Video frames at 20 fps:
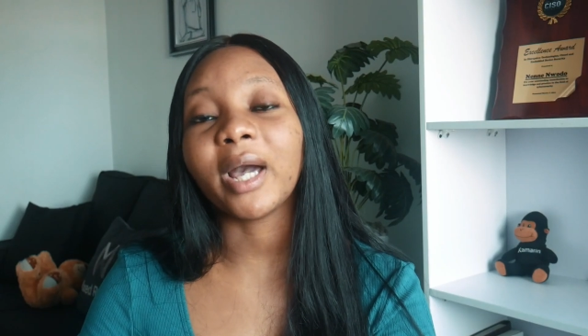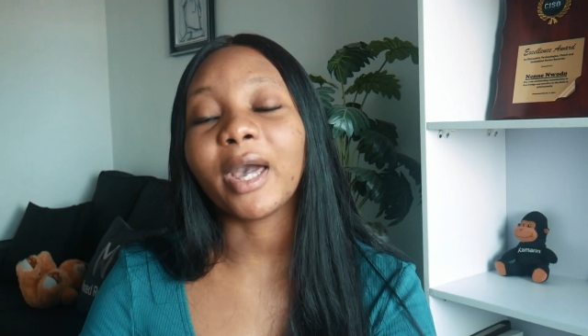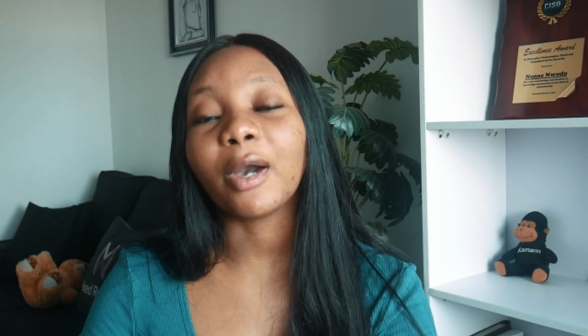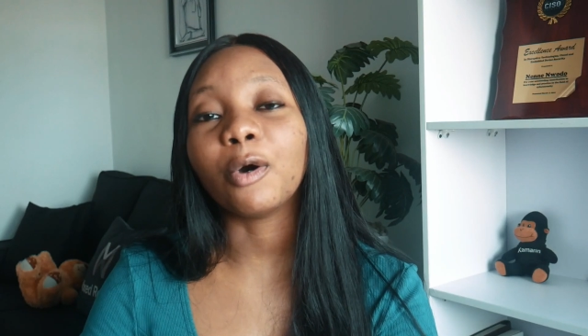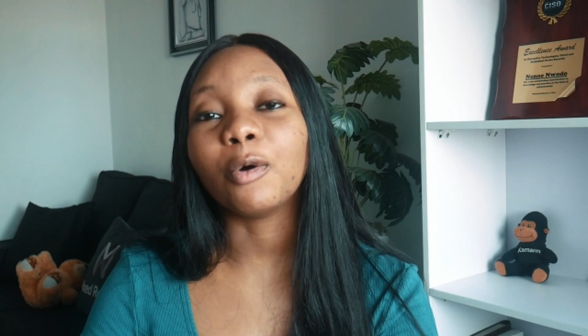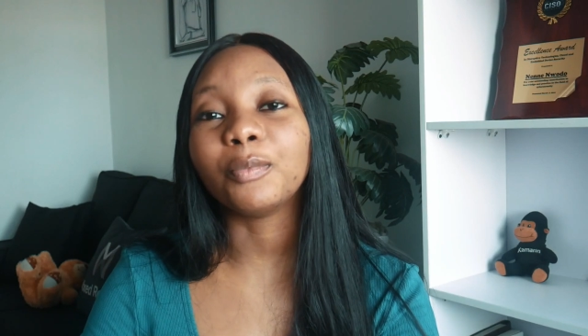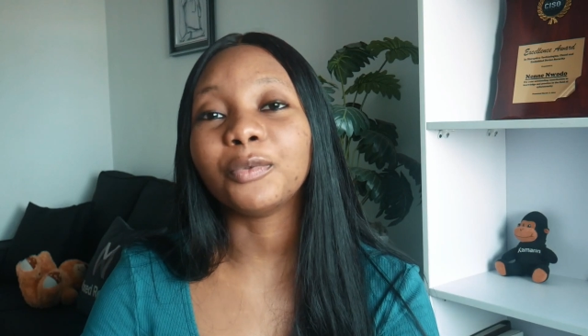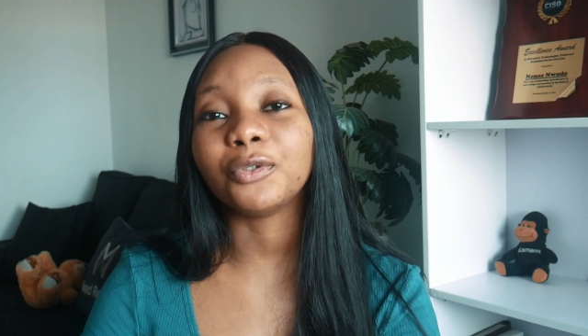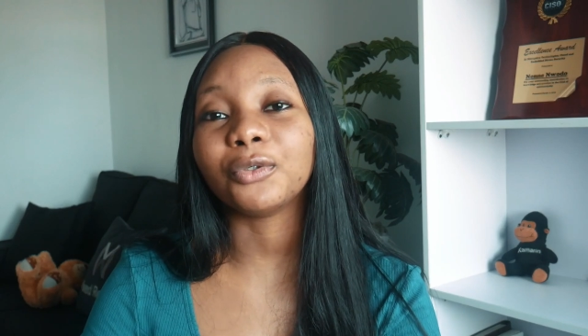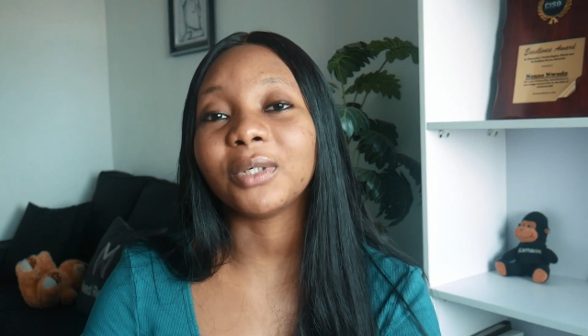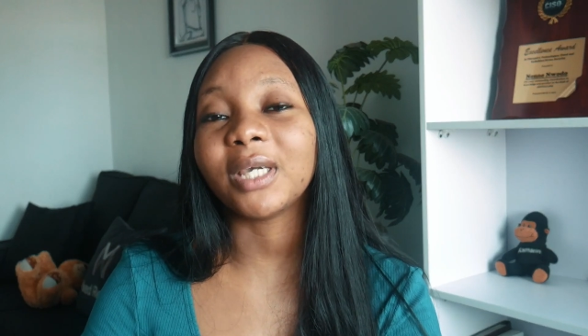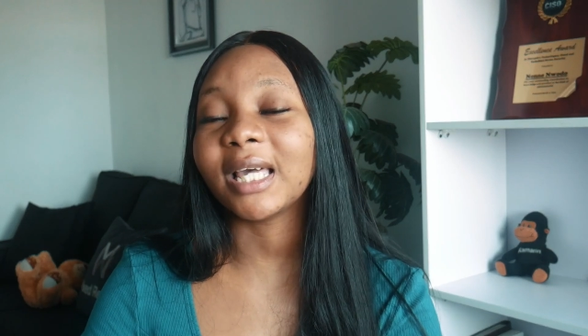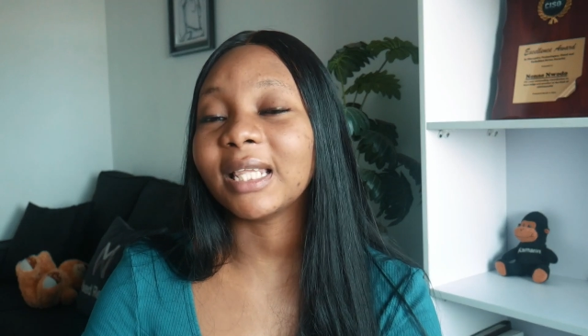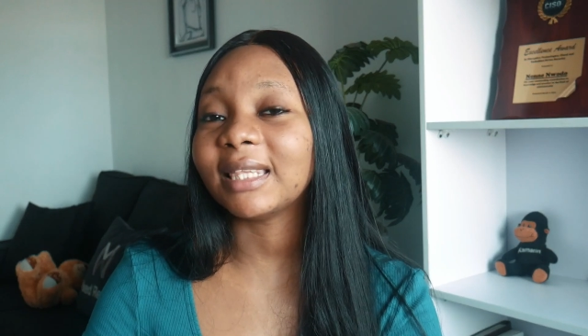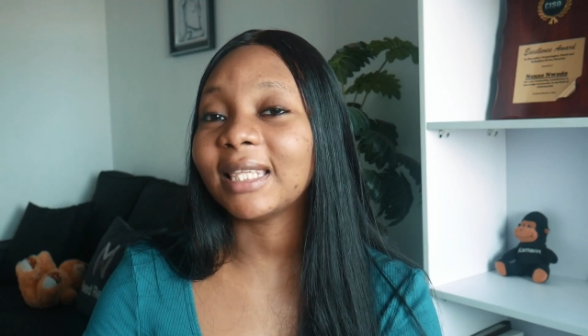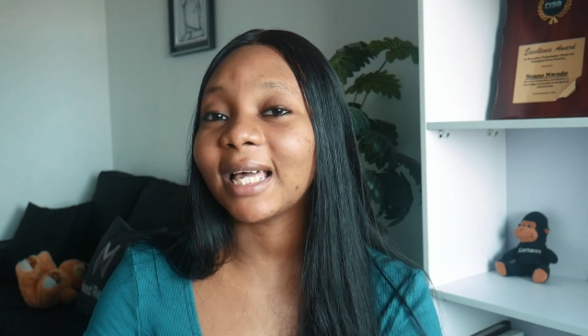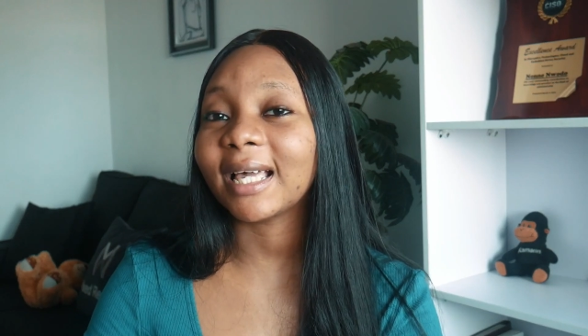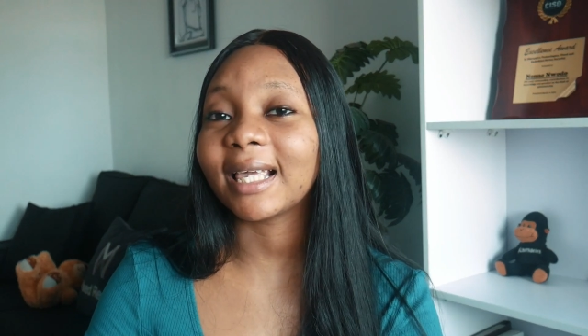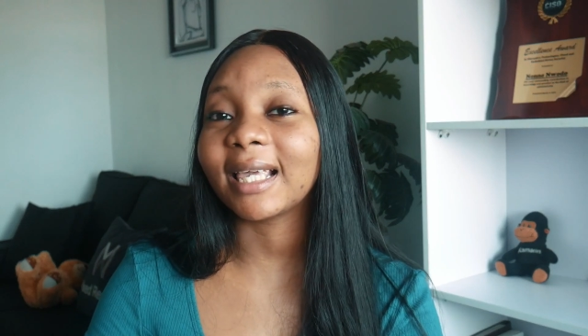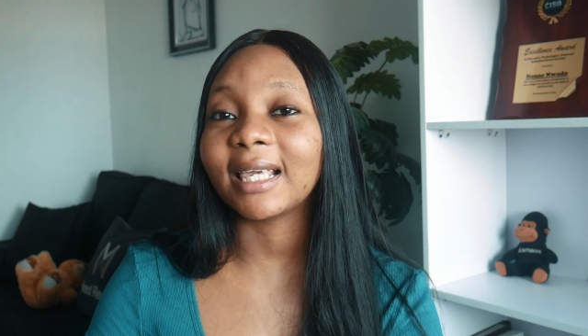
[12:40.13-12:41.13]
I hope you
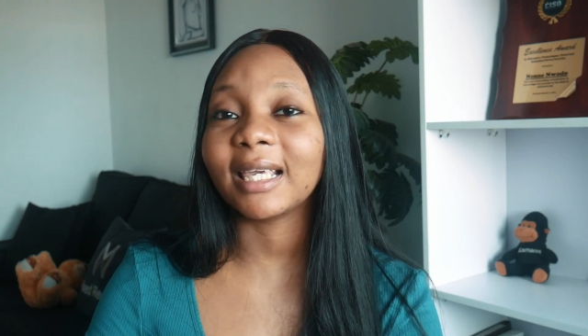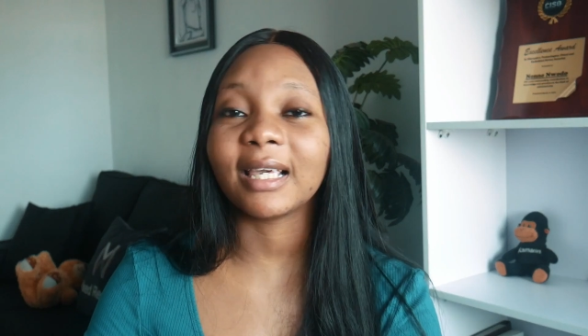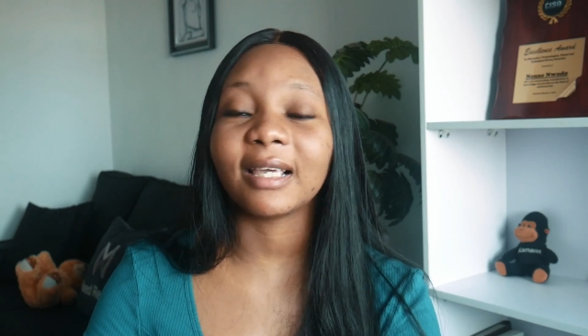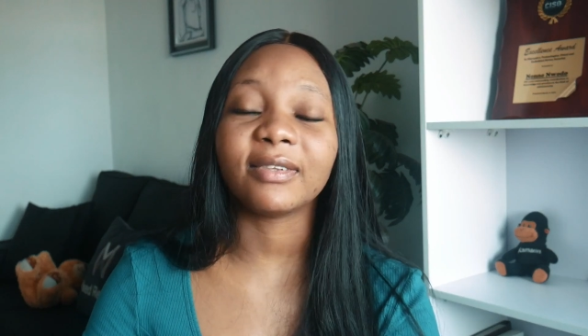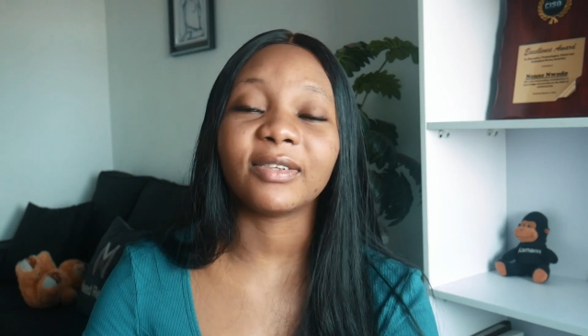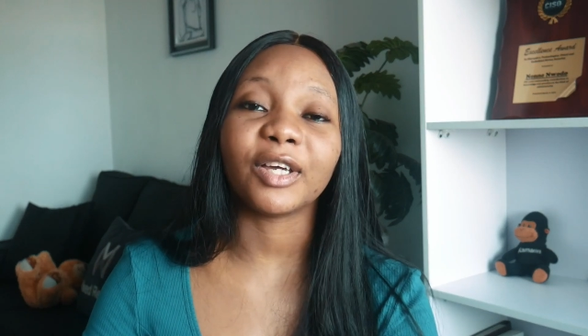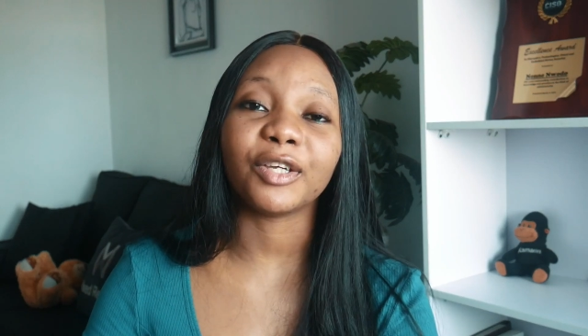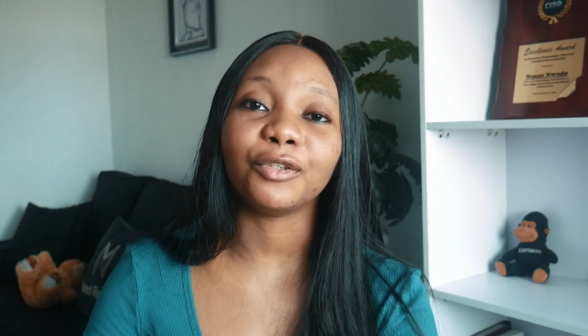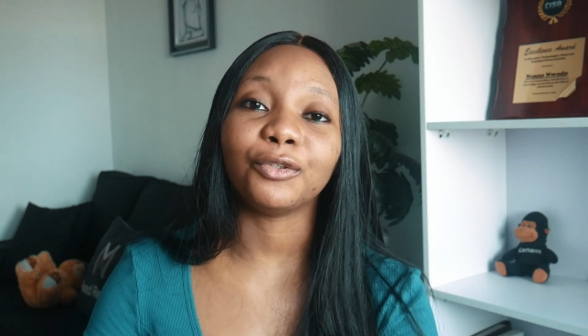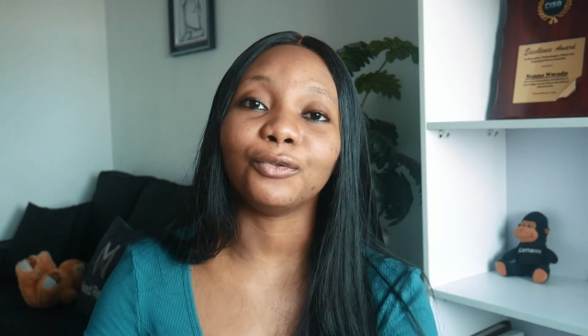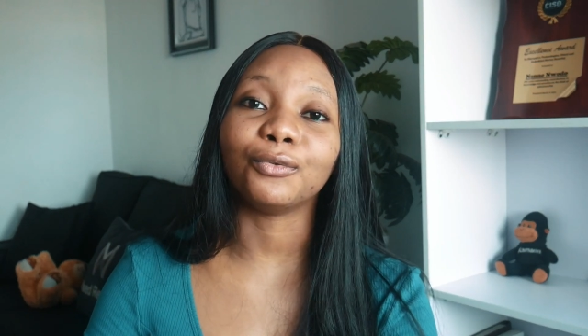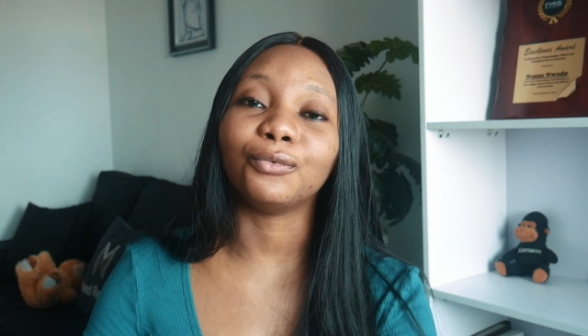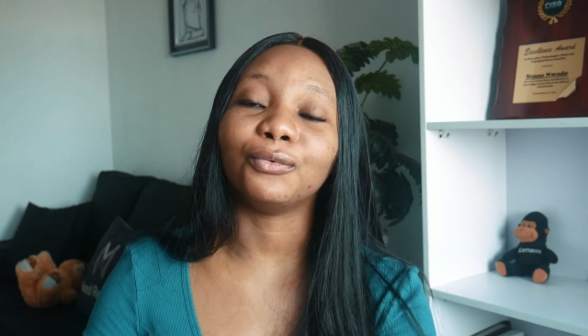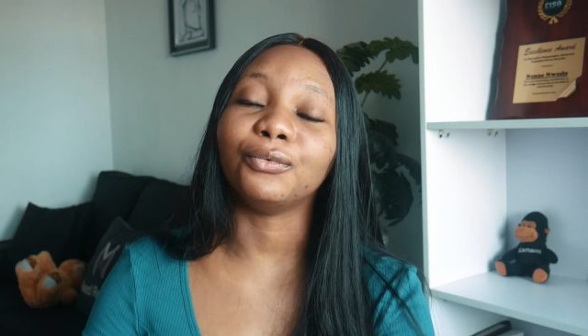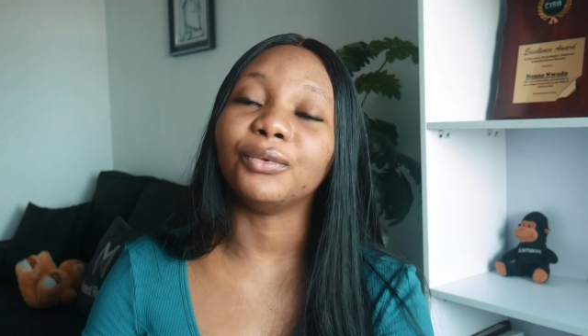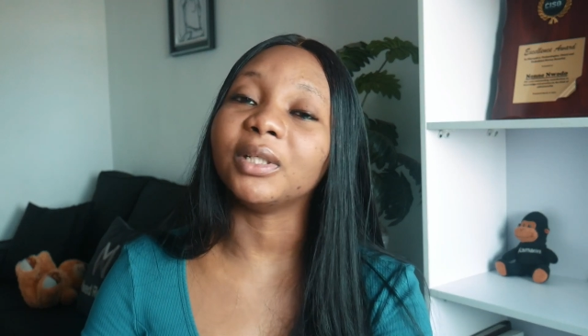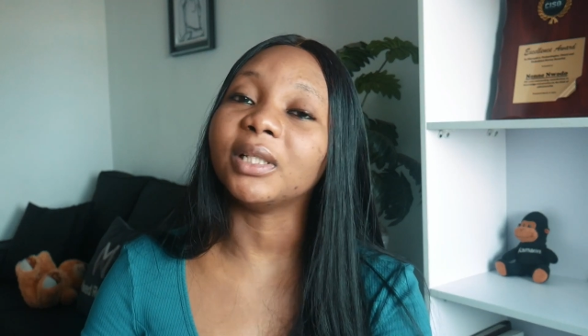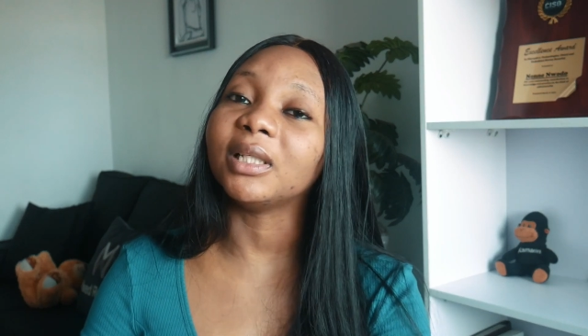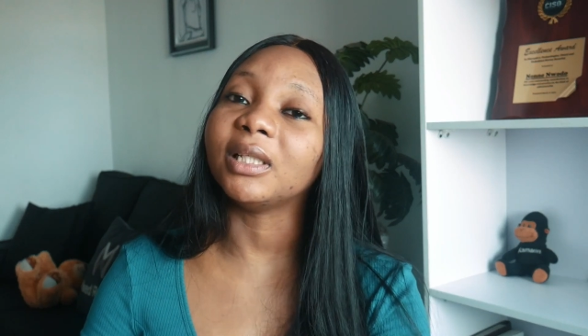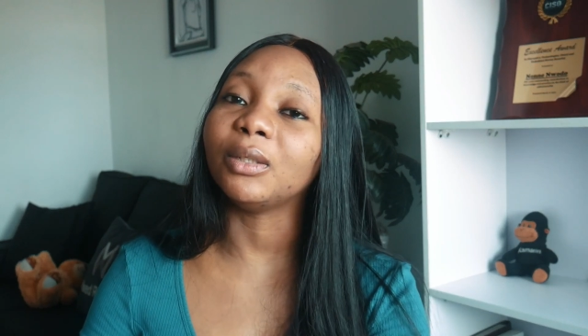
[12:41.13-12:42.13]
get that gig that you
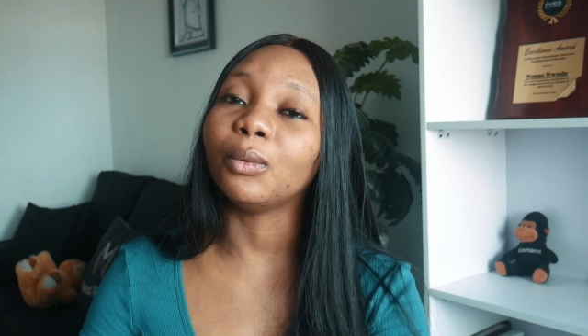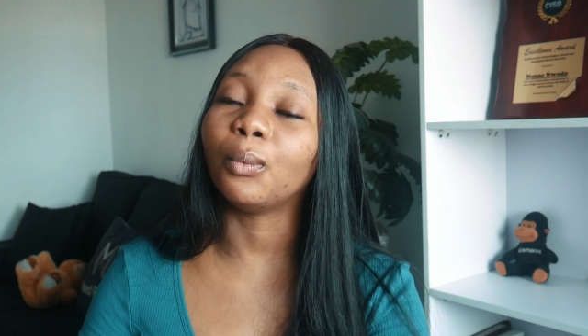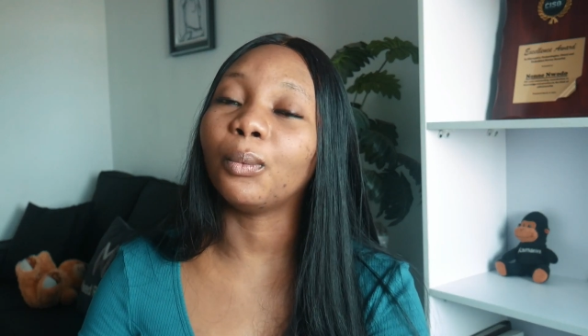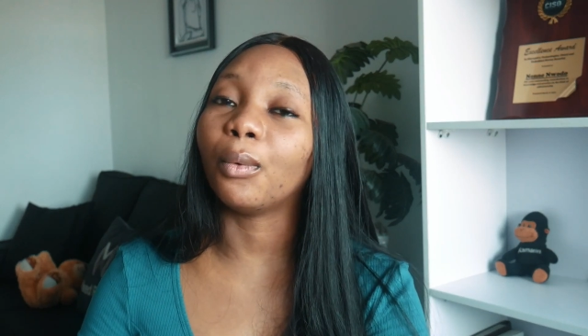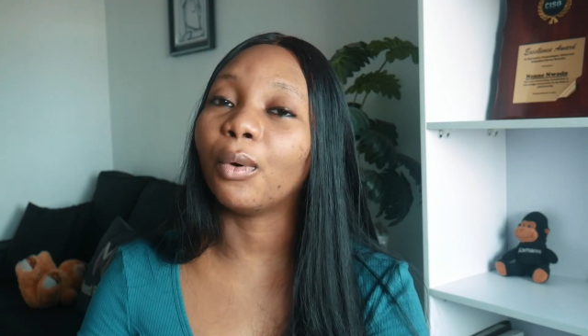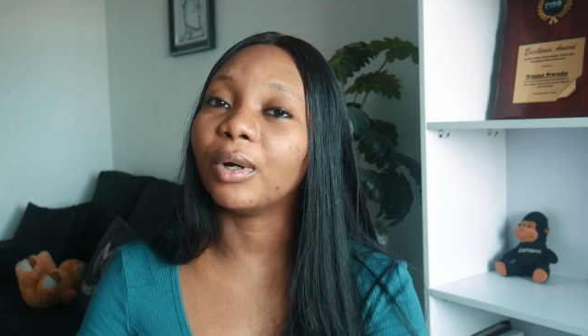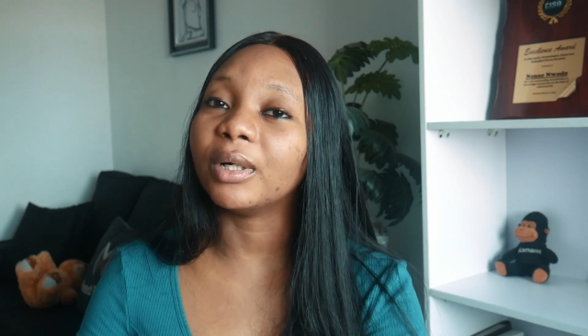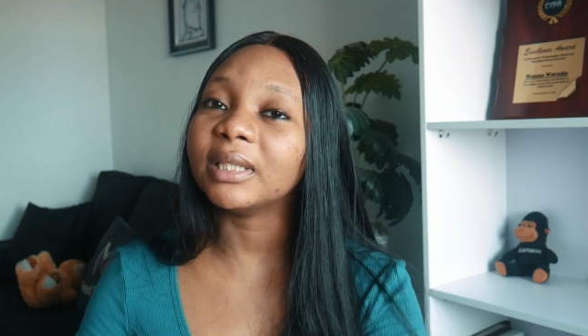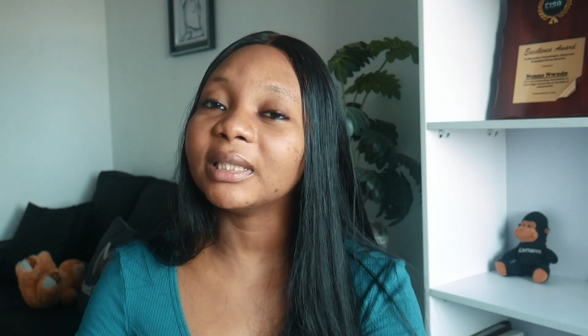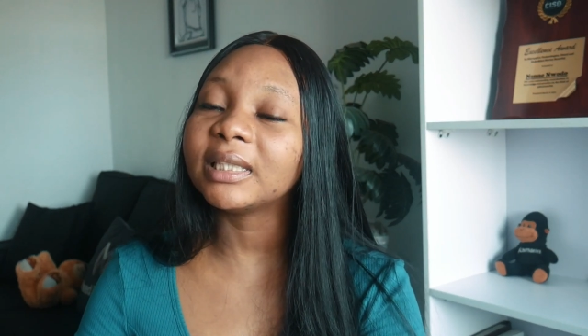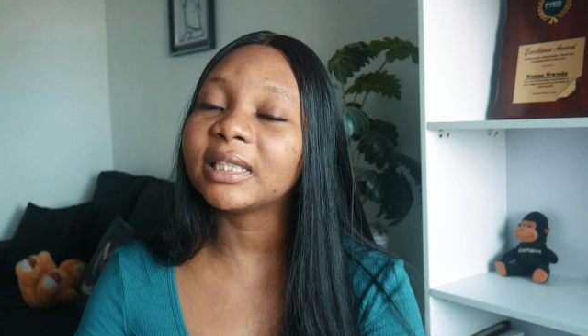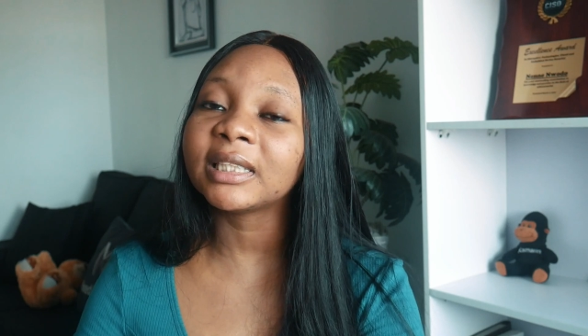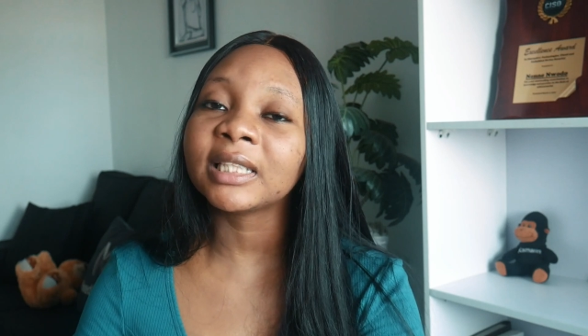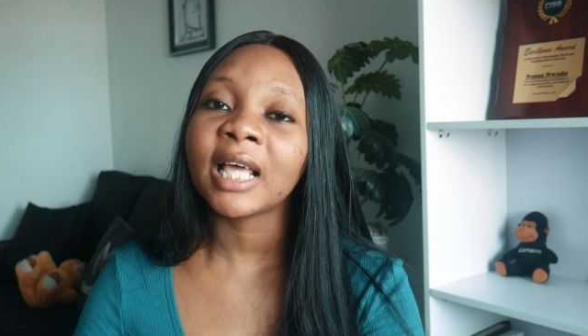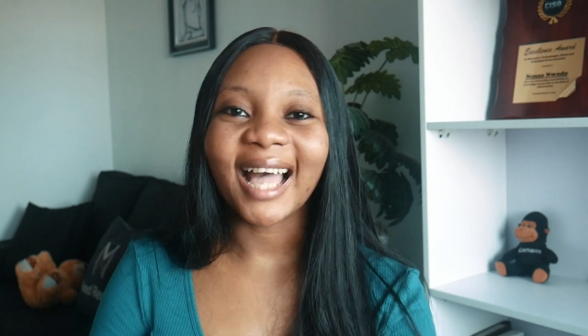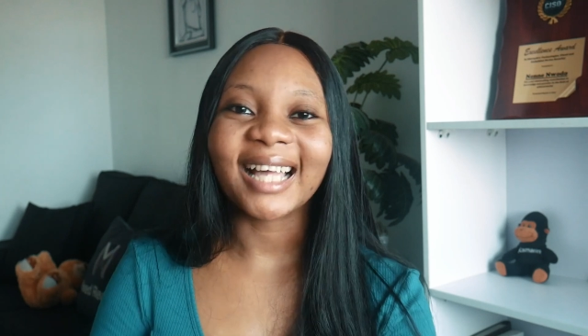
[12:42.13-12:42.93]
really want.